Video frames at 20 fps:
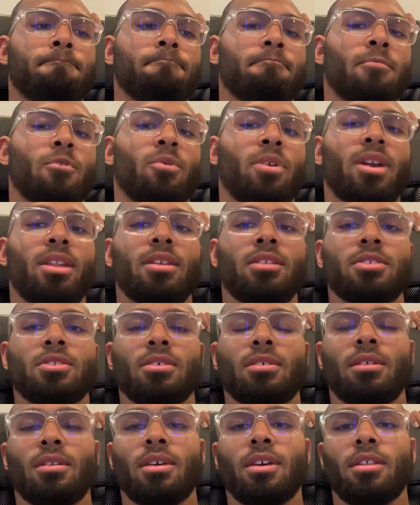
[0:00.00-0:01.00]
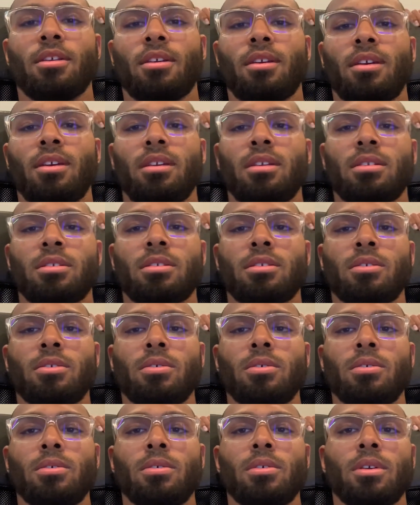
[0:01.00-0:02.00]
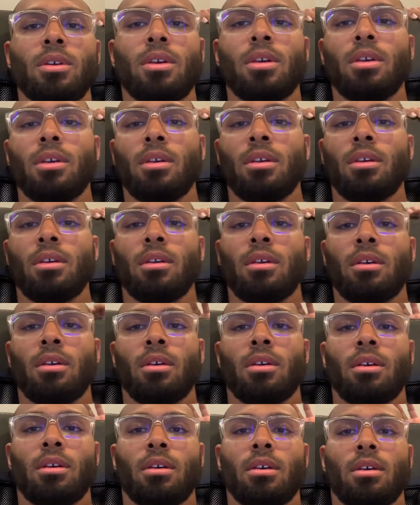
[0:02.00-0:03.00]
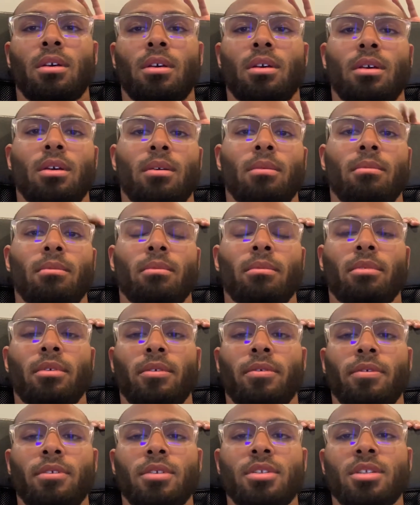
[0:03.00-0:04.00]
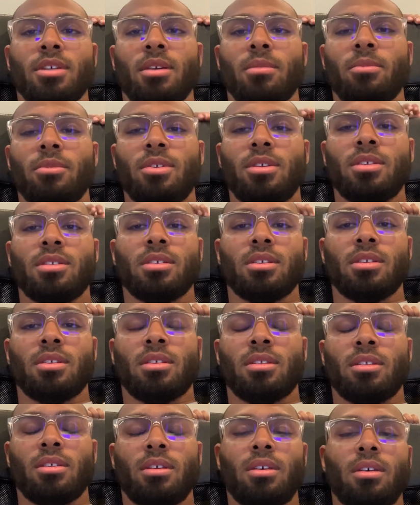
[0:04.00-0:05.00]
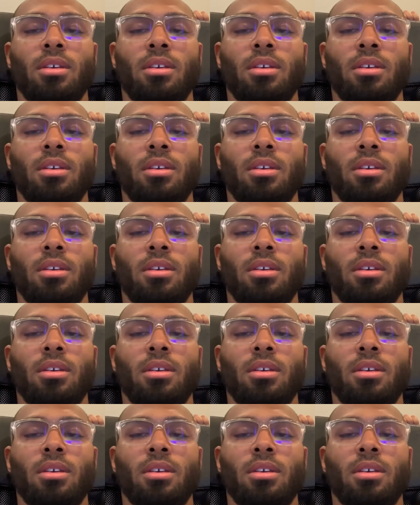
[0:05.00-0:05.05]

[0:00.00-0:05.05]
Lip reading: Ran into another issue. For some reason,